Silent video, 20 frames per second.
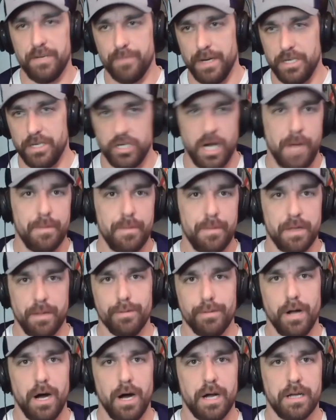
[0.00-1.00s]
by chopping the
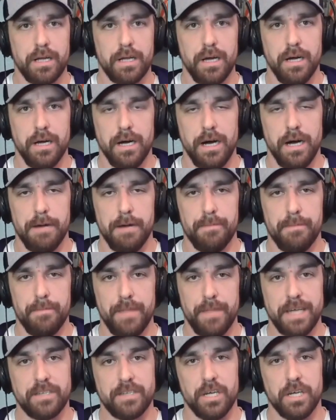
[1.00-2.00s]
block
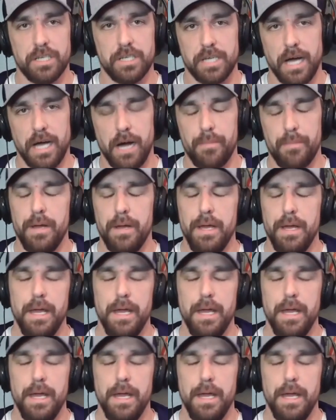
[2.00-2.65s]
that's on top.